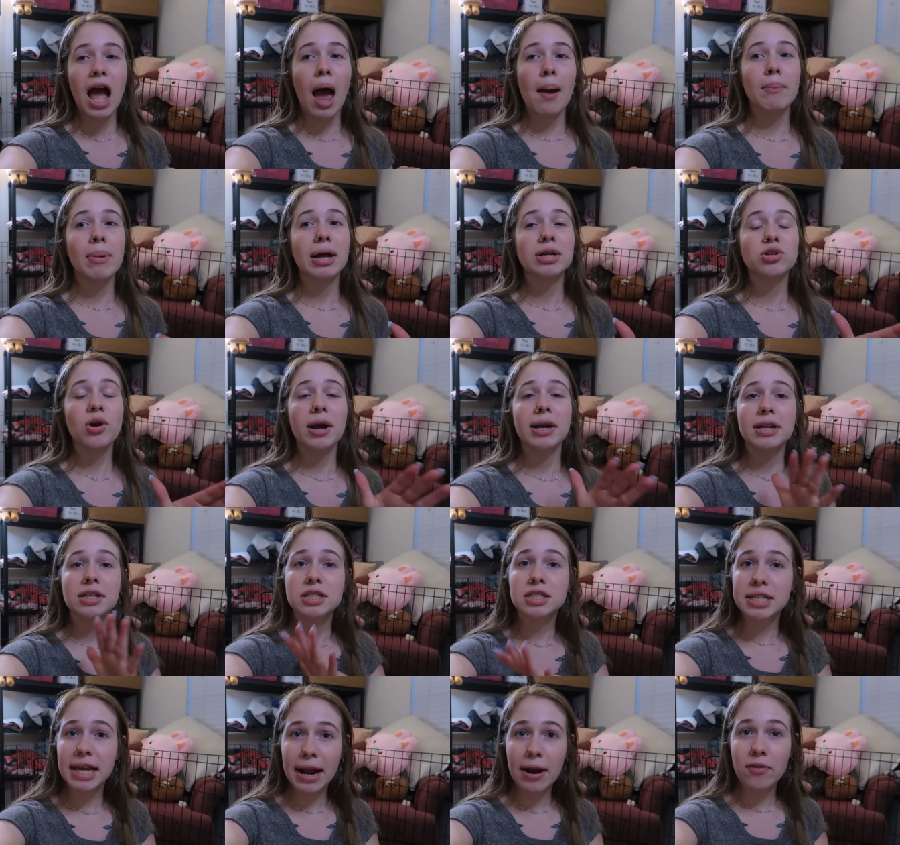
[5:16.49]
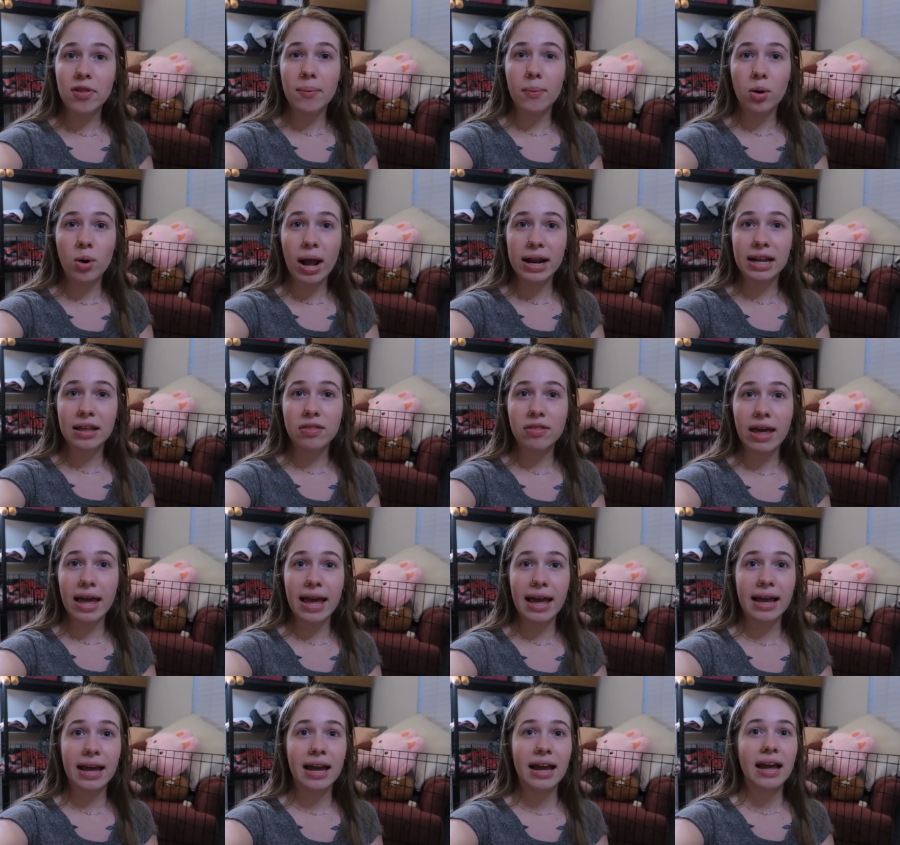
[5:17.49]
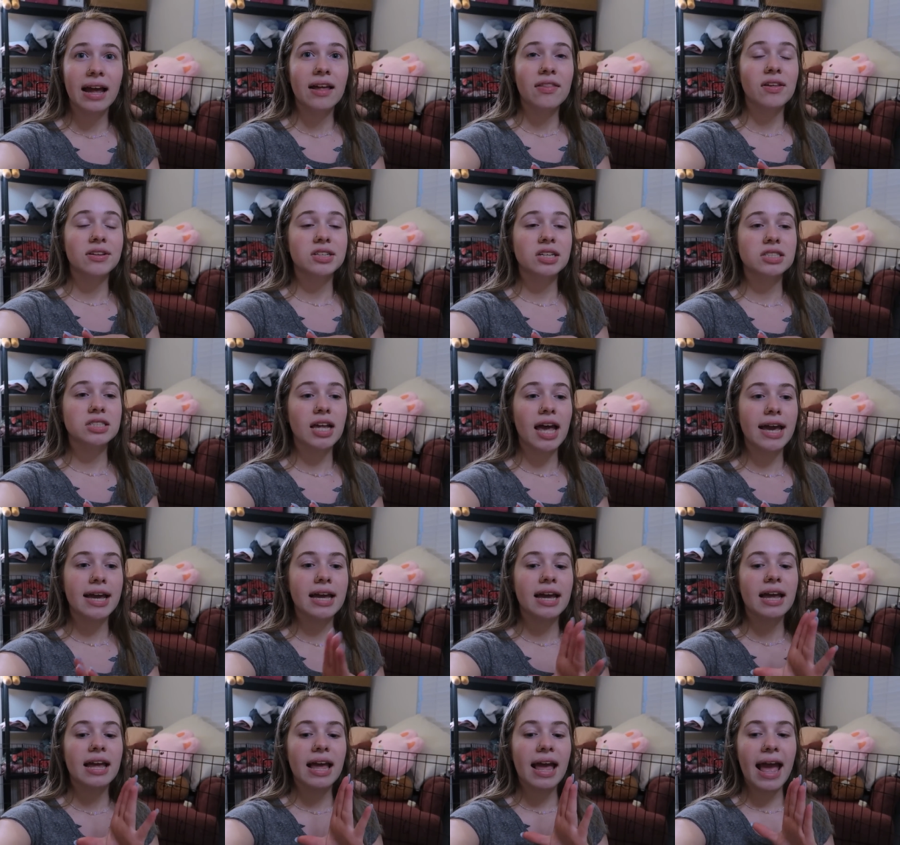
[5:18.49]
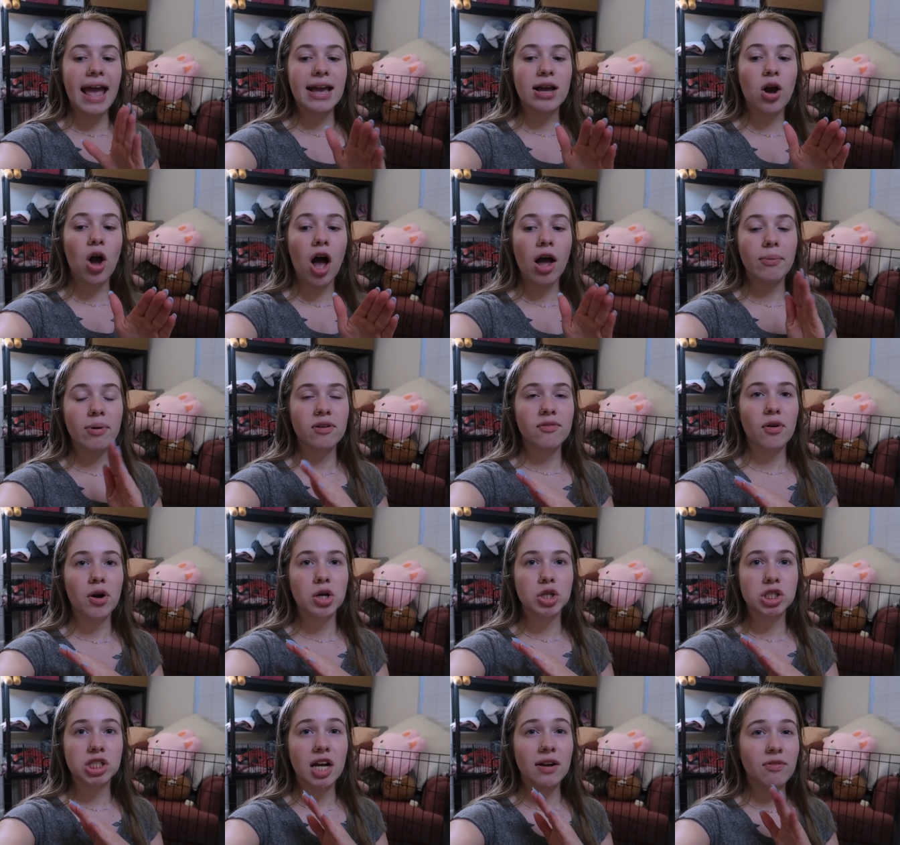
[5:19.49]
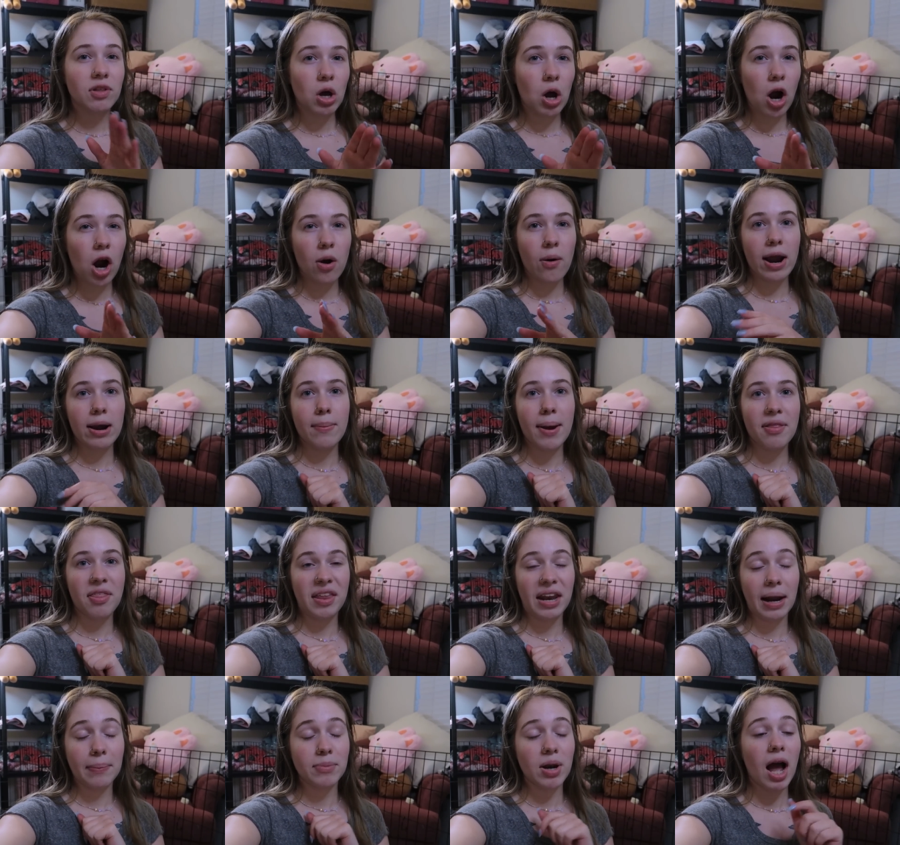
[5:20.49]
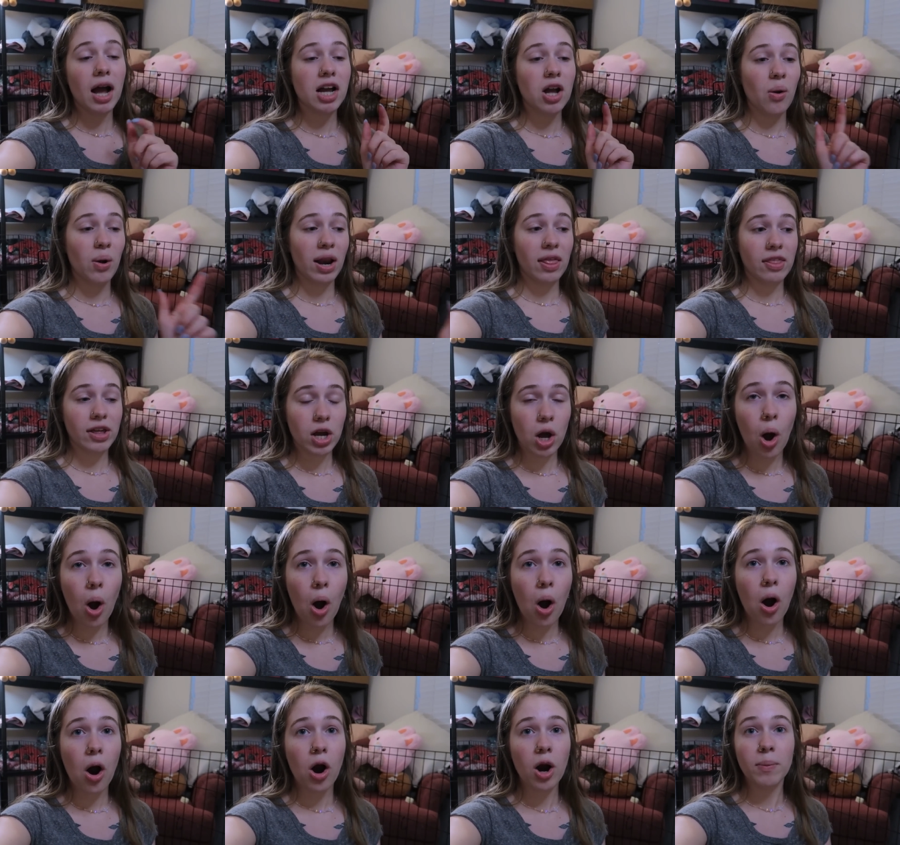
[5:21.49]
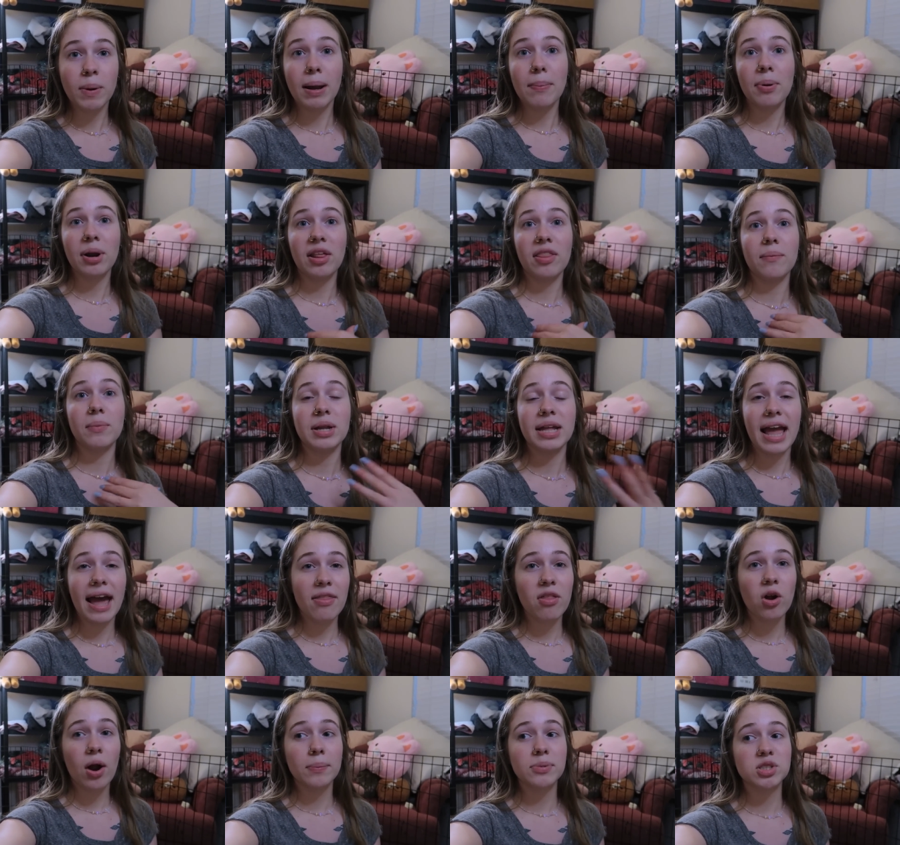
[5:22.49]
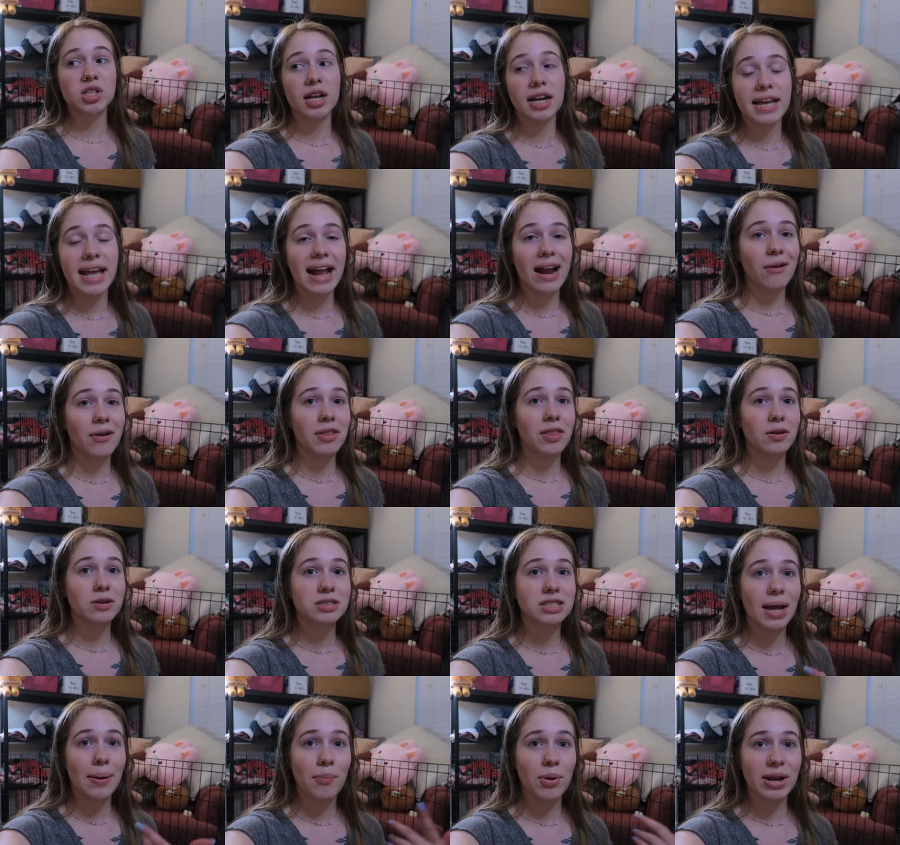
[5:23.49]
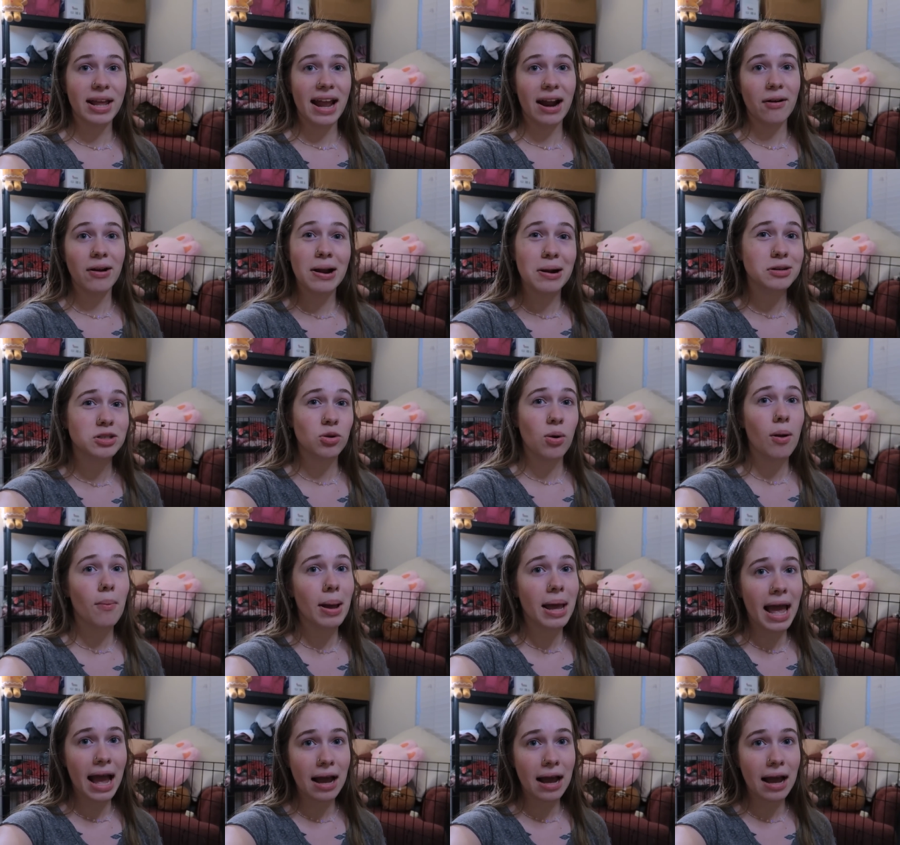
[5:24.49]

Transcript: I'm not trying to scare them or anything. This is like a calmer version of the car ride method. I'm not going in the car. I'm not putting them together. I'm just going to carry their separate carriers around my